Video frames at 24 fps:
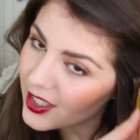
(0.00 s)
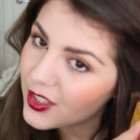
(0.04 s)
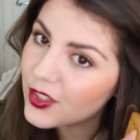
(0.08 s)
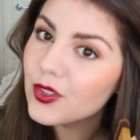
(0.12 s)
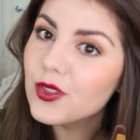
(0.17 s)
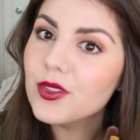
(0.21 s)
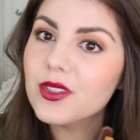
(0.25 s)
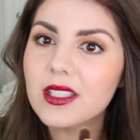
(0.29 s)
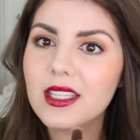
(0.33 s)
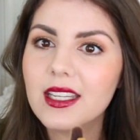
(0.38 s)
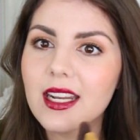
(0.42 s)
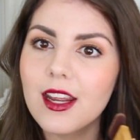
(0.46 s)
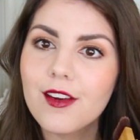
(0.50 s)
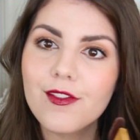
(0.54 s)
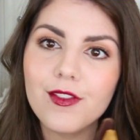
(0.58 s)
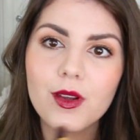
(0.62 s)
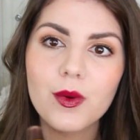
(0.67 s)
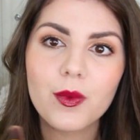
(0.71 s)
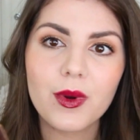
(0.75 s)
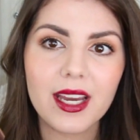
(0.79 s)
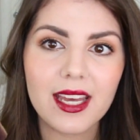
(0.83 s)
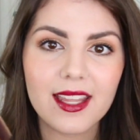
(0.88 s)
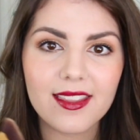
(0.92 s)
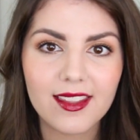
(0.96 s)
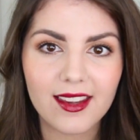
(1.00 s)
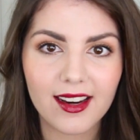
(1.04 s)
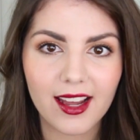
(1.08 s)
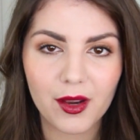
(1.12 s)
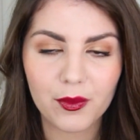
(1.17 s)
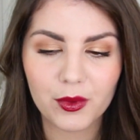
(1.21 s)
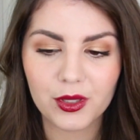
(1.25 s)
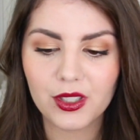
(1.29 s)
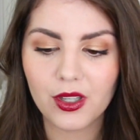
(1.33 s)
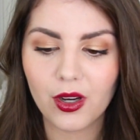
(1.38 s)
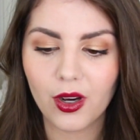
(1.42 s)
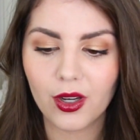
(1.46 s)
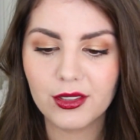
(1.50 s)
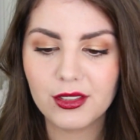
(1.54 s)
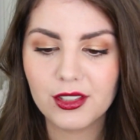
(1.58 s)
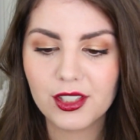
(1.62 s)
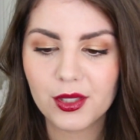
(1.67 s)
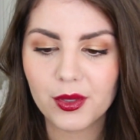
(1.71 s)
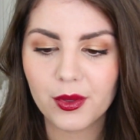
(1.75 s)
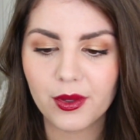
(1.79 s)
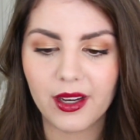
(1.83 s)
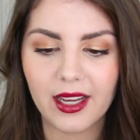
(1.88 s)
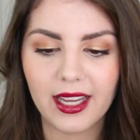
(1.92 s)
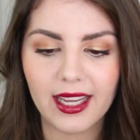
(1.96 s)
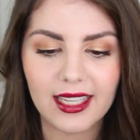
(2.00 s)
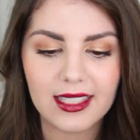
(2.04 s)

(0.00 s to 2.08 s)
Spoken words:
use it everywhere that I would contour.